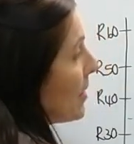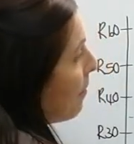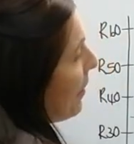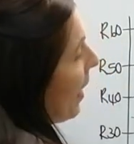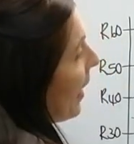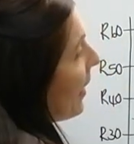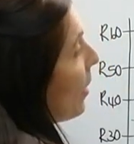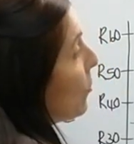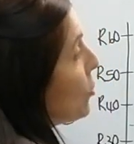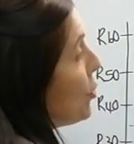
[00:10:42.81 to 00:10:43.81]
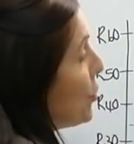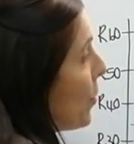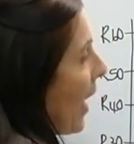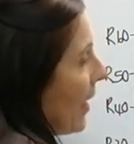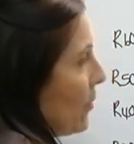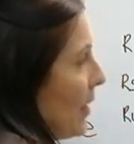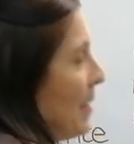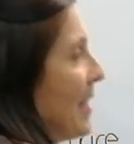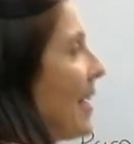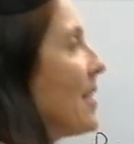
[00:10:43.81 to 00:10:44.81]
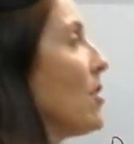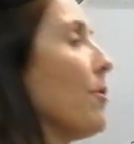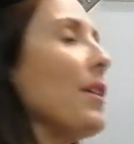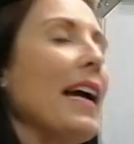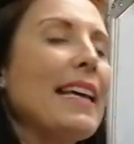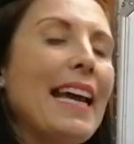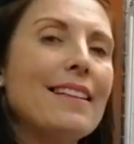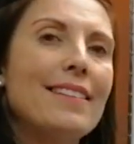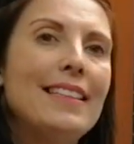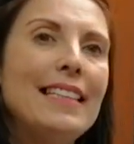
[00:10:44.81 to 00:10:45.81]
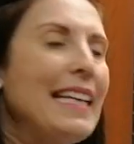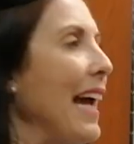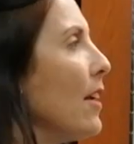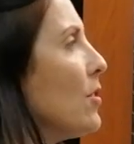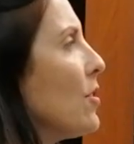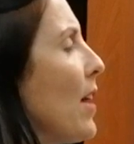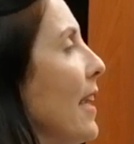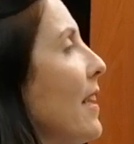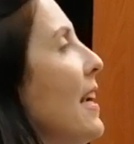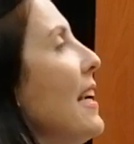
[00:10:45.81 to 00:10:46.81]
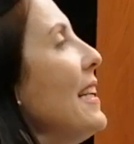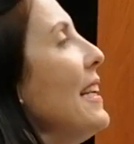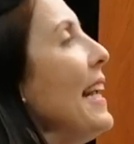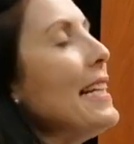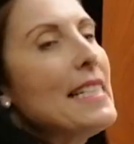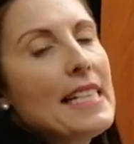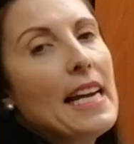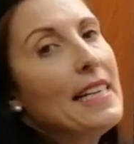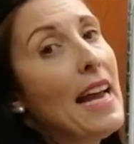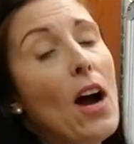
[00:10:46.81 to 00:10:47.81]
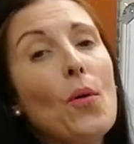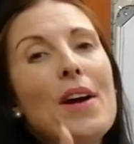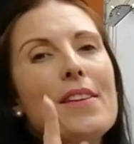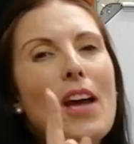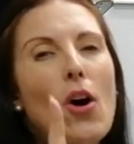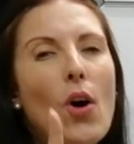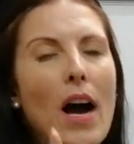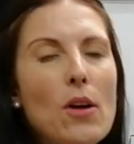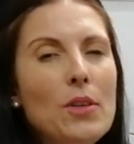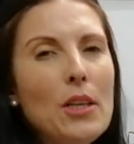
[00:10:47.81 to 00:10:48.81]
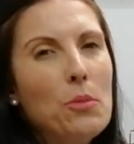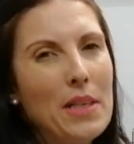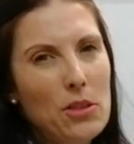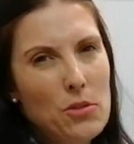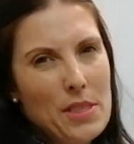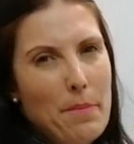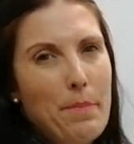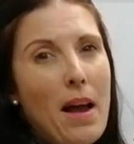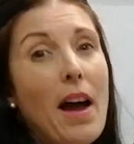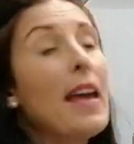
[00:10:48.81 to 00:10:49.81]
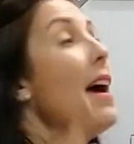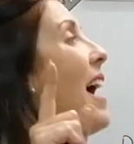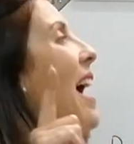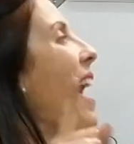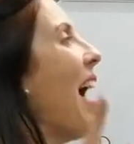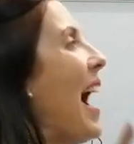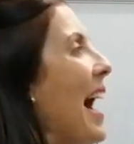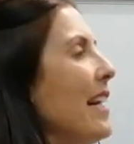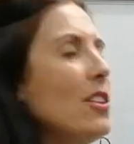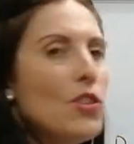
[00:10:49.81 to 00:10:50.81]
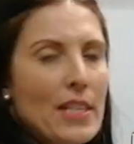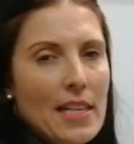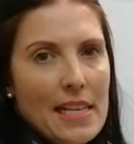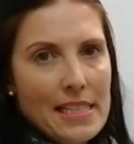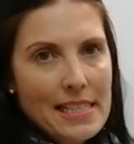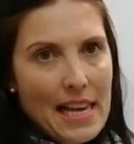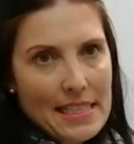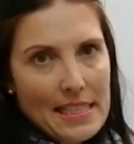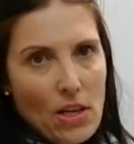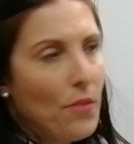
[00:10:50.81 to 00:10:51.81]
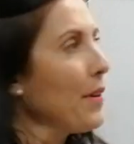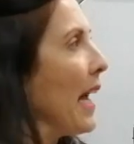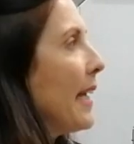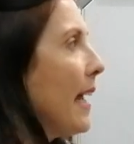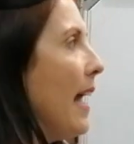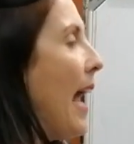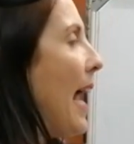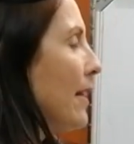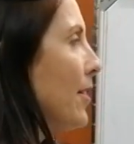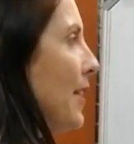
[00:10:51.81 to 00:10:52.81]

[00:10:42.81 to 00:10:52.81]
to supply 200 slices of cake at 300 Rand, let's say now they are only willing to supply 100 slices of cake at